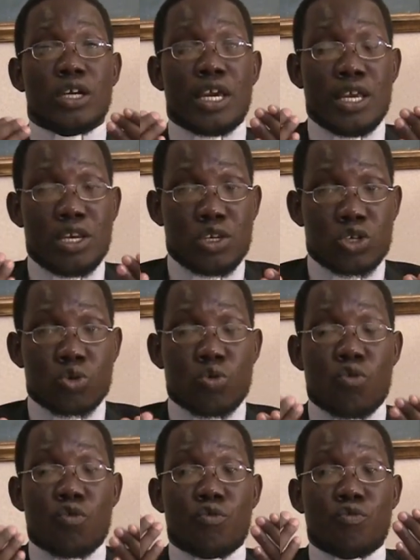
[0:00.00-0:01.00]

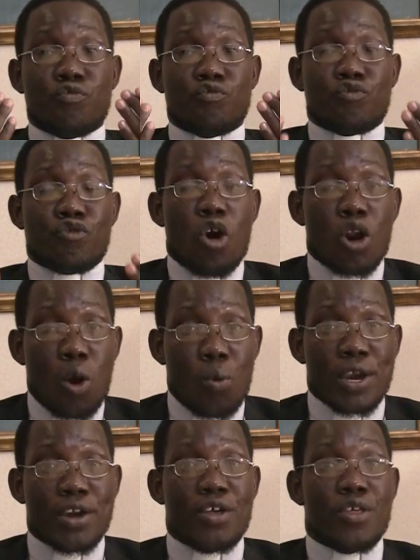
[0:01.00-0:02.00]
into
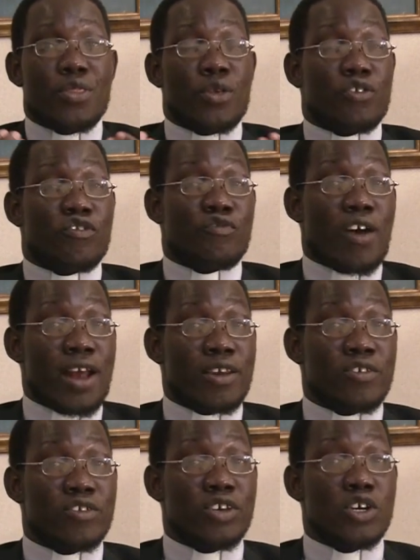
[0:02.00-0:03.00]
following those
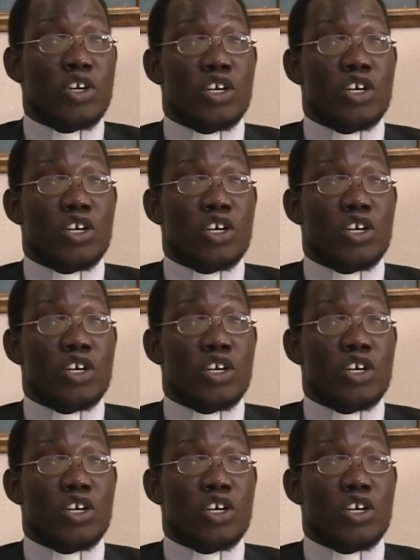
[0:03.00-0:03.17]
values